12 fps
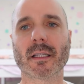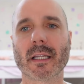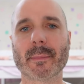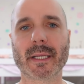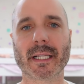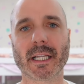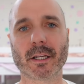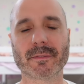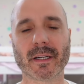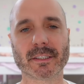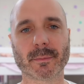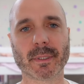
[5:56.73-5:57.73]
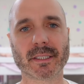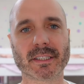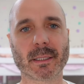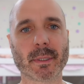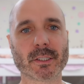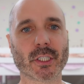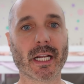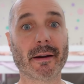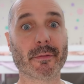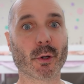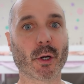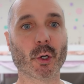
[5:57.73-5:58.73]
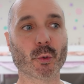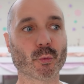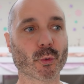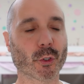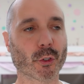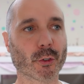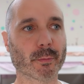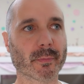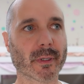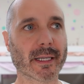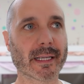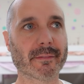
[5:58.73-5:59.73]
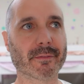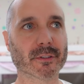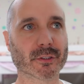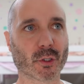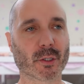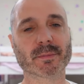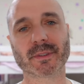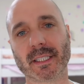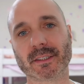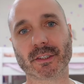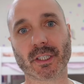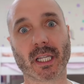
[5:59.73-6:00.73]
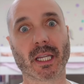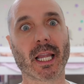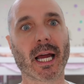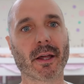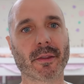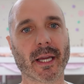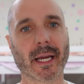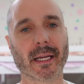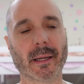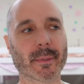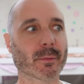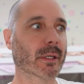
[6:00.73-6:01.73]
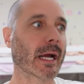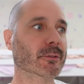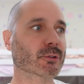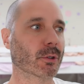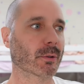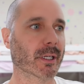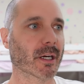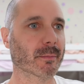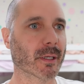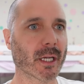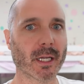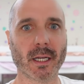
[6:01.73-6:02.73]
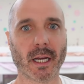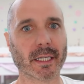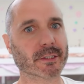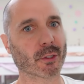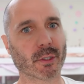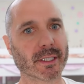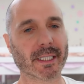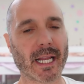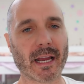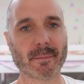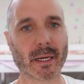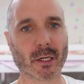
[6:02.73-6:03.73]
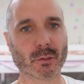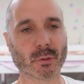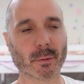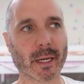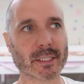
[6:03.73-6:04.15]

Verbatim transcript: Let me clarify something. Siblings should have their own room if the circumstances allowed that. I mean, when I was growing up, I certainly didn't have my own room.